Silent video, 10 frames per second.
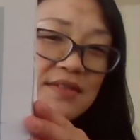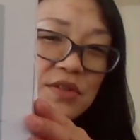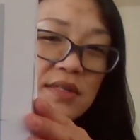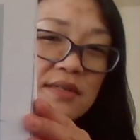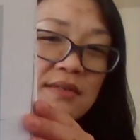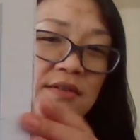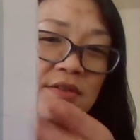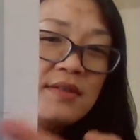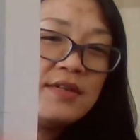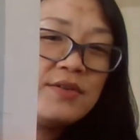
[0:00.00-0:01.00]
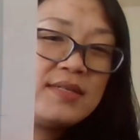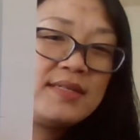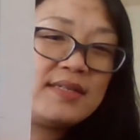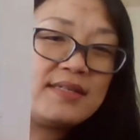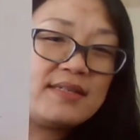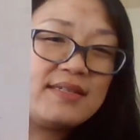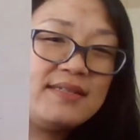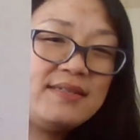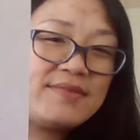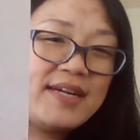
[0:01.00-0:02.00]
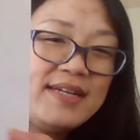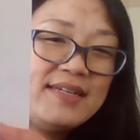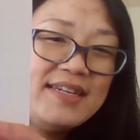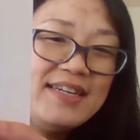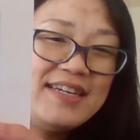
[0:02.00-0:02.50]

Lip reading: So this is her little assistant, right?